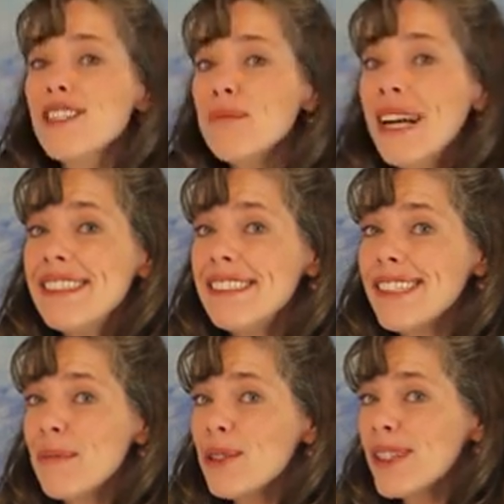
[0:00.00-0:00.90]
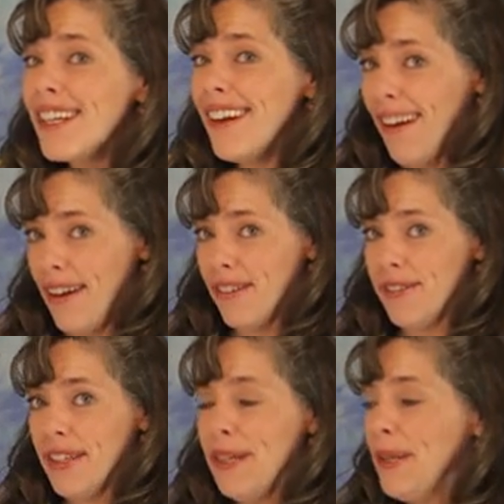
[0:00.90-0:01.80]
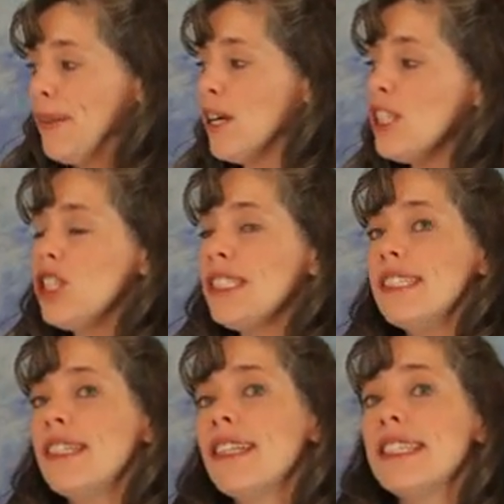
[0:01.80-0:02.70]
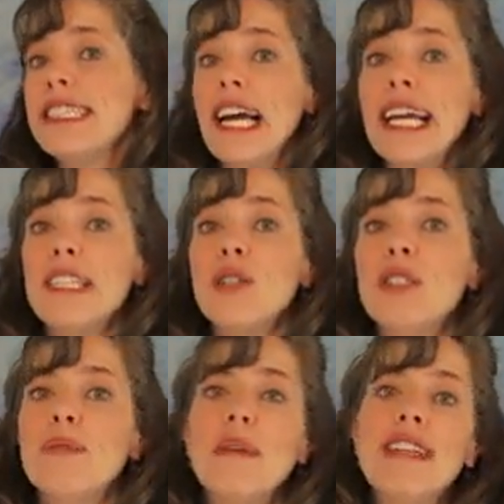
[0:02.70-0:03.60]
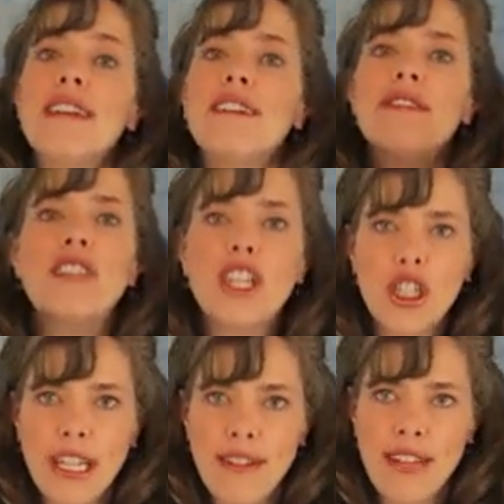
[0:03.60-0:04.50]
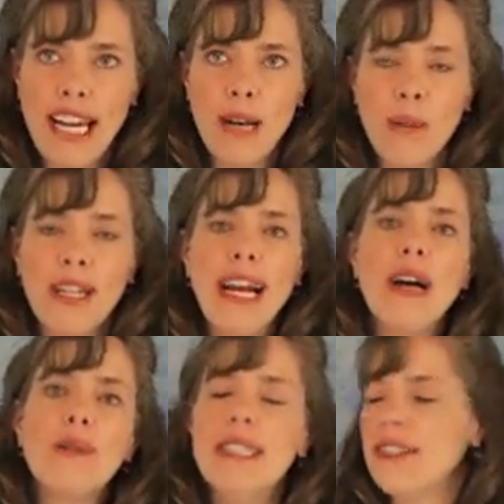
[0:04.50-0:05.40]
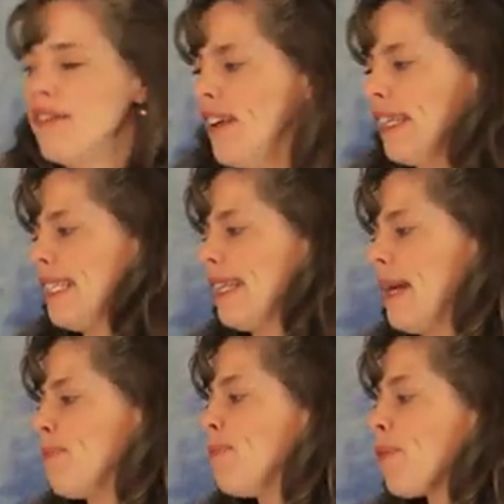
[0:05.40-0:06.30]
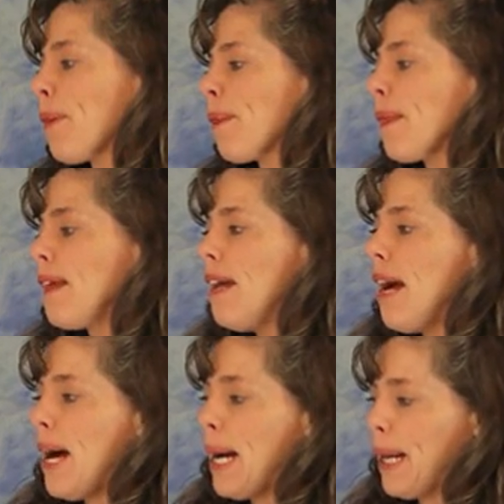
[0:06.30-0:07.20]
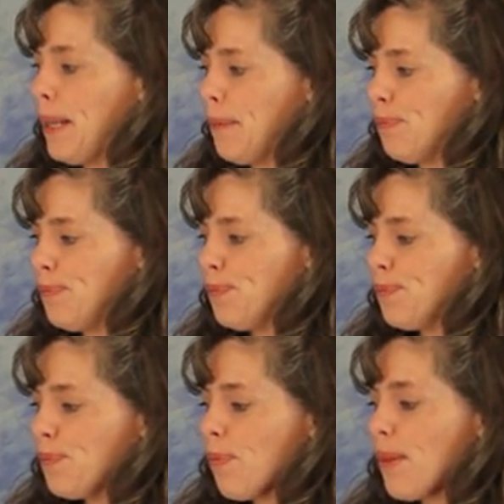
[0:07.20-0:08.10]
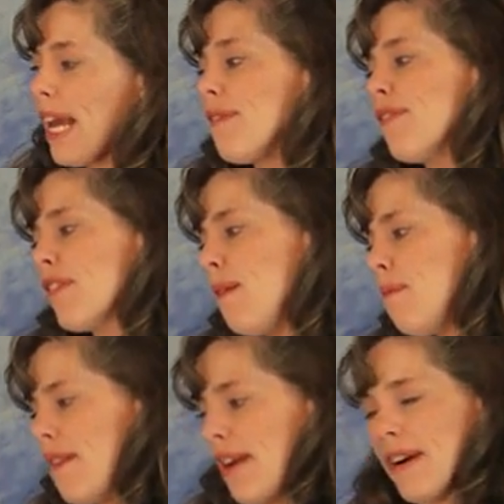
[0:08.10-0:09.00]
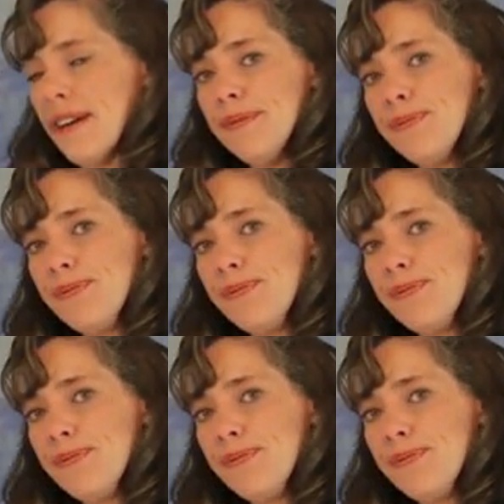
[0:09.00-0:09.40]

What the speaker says: my summary of not just the diagnosis, but the functioning of the animal and how is it affecting them. And from there,